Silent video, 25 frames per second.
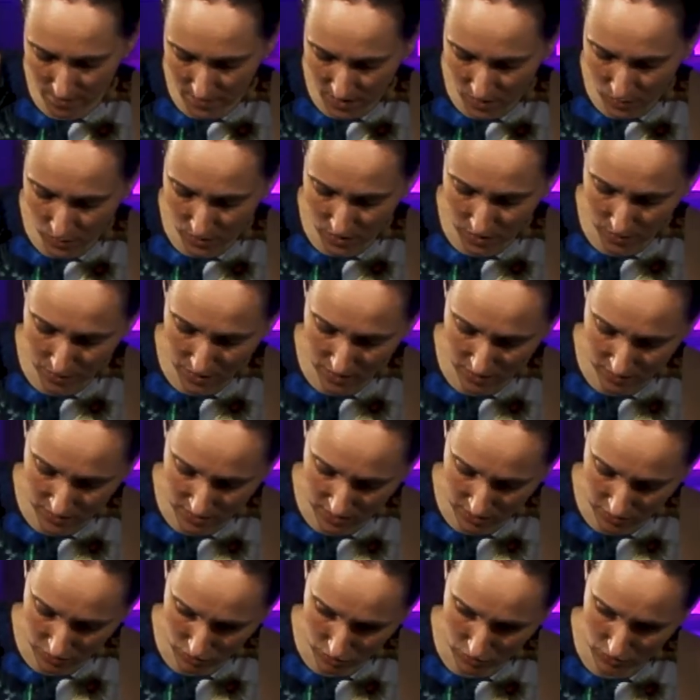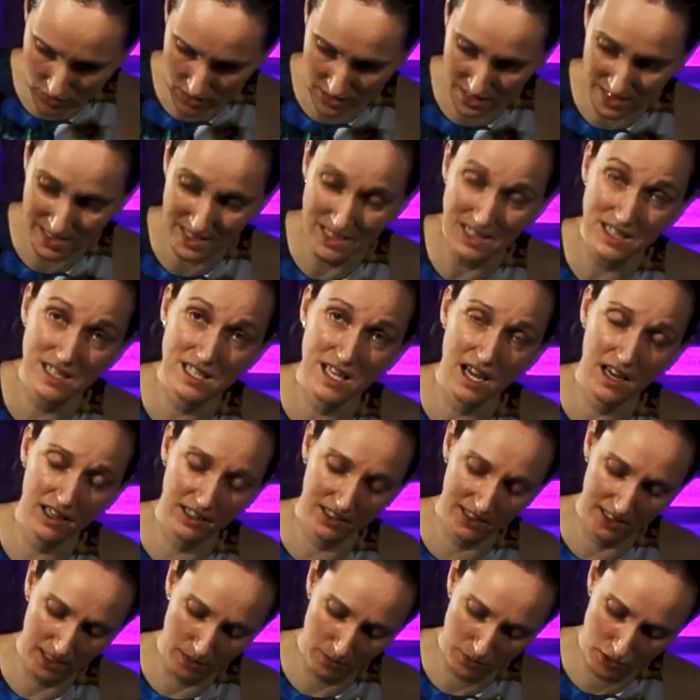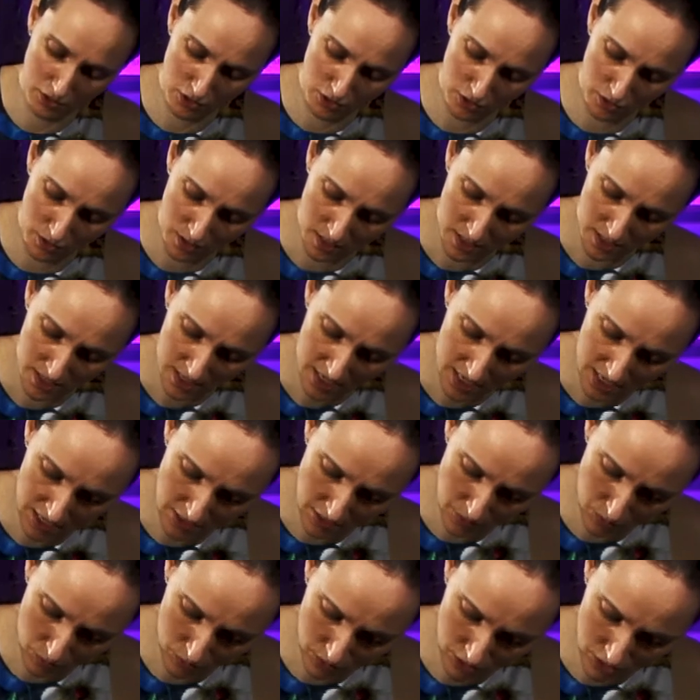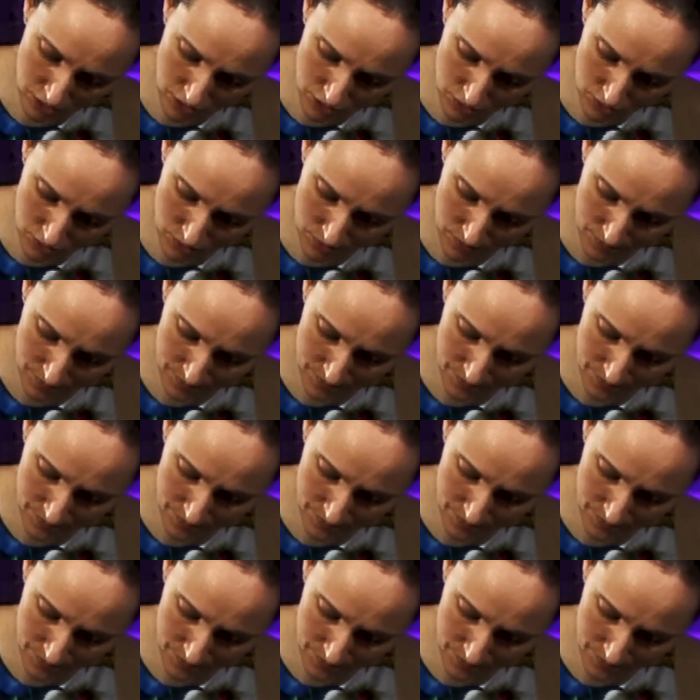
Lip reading: with a pair of scissors. It's entirely up to you how you want to do.